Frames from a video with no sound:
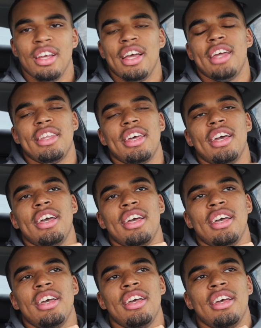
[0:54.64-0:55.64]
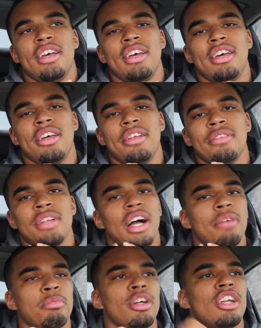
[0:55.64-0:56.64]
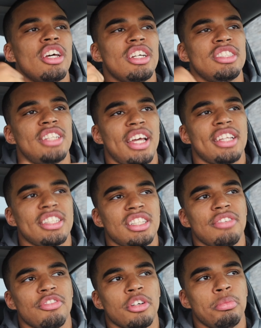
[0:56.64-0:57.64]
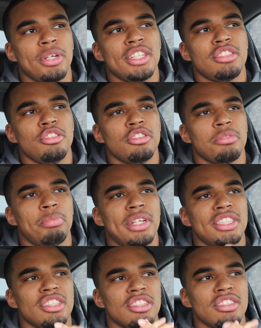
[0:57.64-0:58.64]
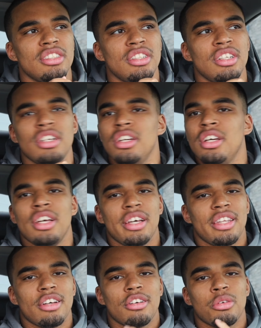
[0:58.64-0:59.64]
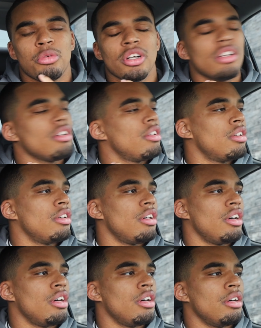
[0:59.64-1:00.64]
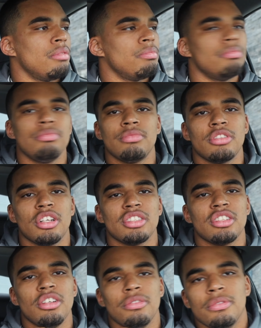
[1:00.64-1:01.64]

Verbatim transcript: And then I'm gonna stay at the gym for a bit, shoot some pictures, and then go to work. Um, so let's go.